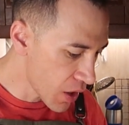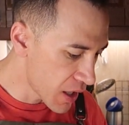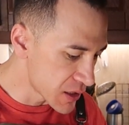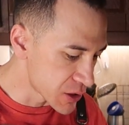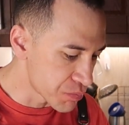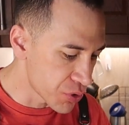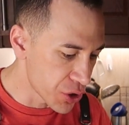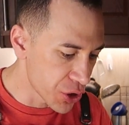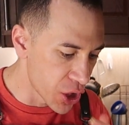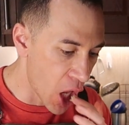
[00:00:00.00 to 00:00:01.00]
That is
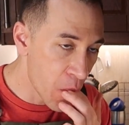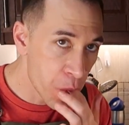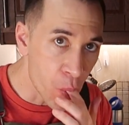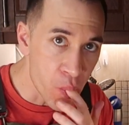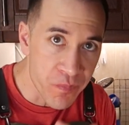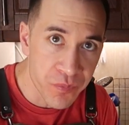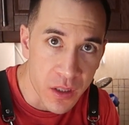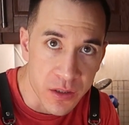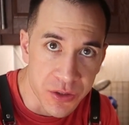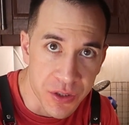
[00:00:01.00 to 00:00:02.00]
pretty good.
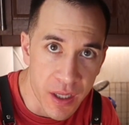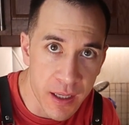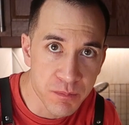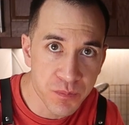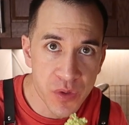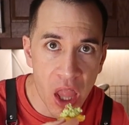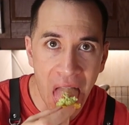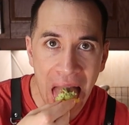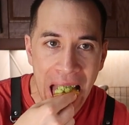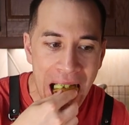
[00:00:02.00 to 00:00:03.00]
See that?
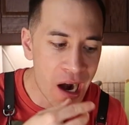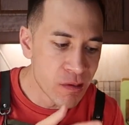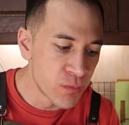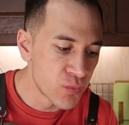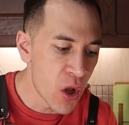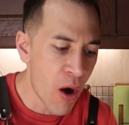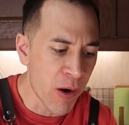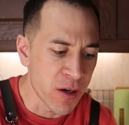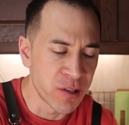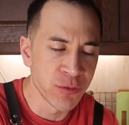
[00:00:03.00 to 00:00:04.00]

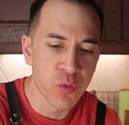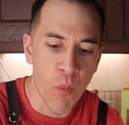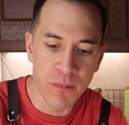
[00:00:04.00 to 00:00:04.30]
Alright.